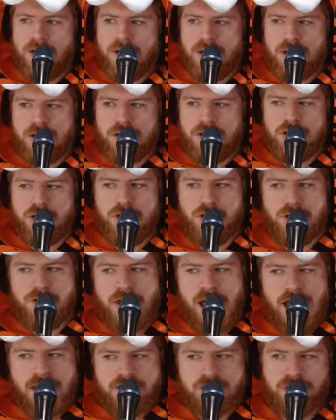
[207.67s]
their new
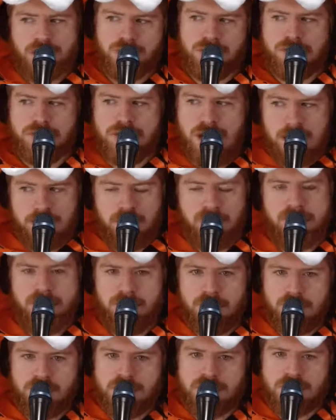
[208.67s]
national cyber
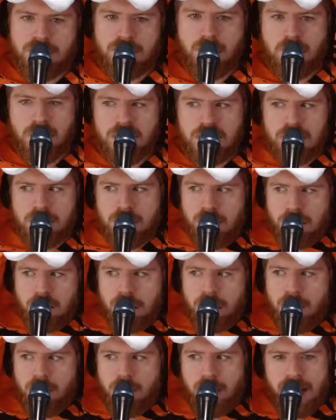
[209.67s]
force to quote unquote
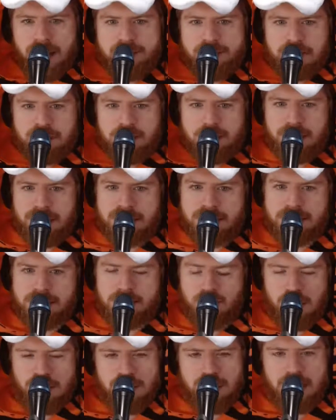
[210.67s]
go after
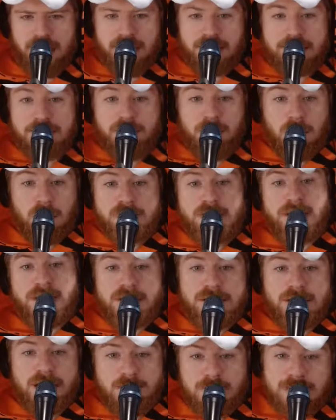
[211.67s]
ransomware gangs. Most of the
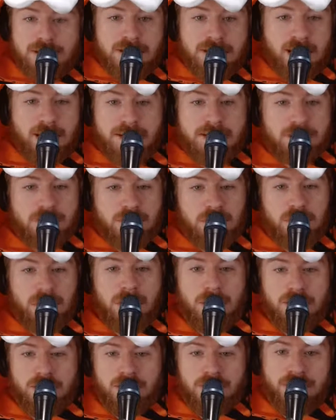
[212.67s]
time, these gangs
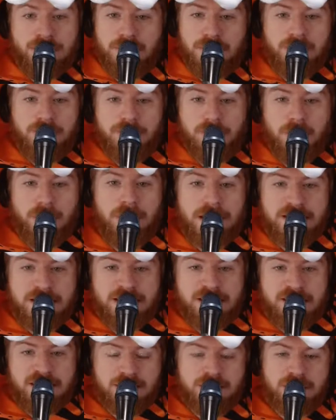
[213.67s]
are, foreign
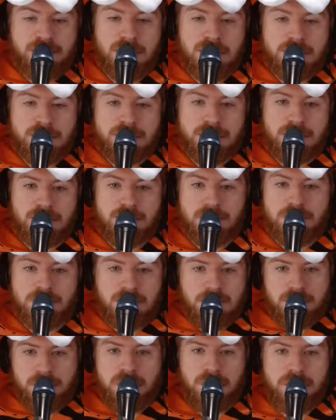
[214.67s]
entities, right? So
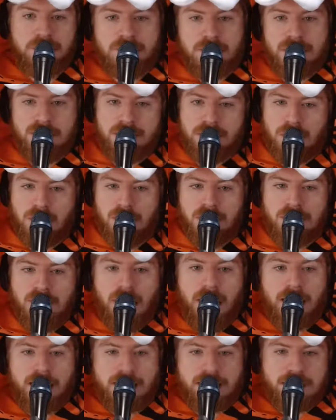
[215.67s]
people that are
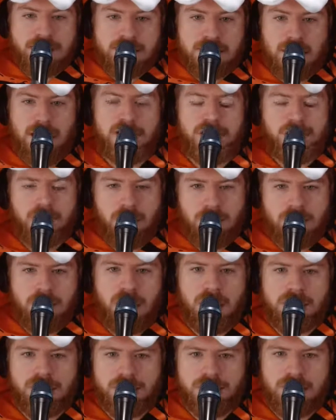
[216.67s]
not inside your own
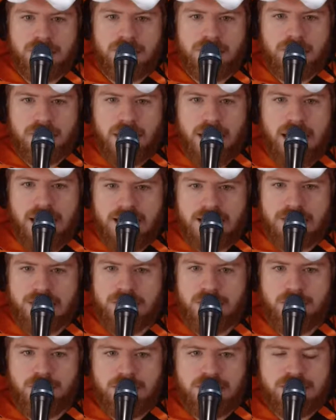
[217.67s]
country that are hacking
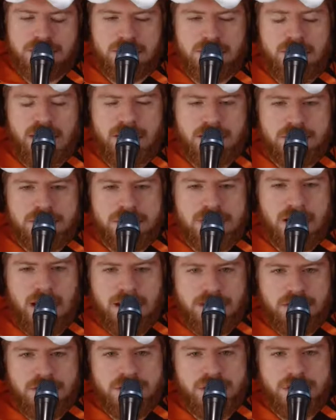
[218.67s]
you because they're
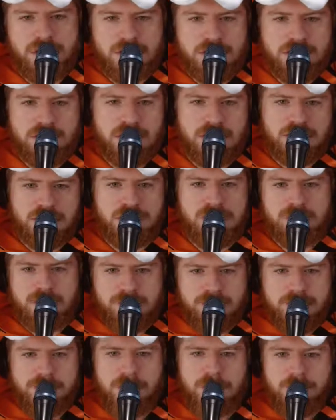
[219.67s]
outside the jurisdiction
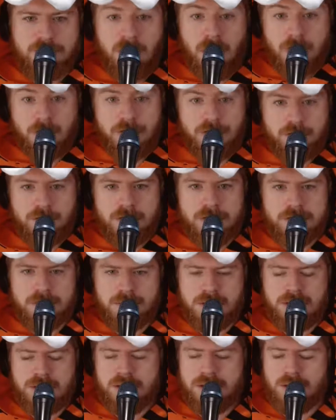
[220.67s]
of law
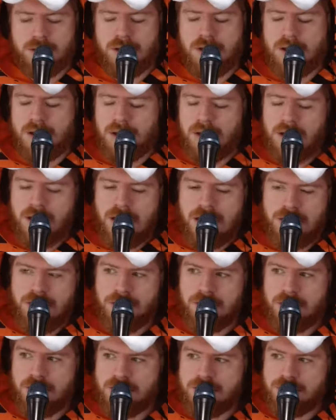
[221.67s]
enforcement in
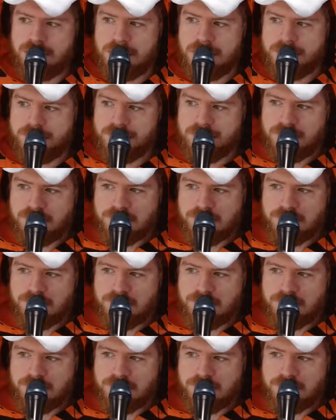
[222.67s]
your country.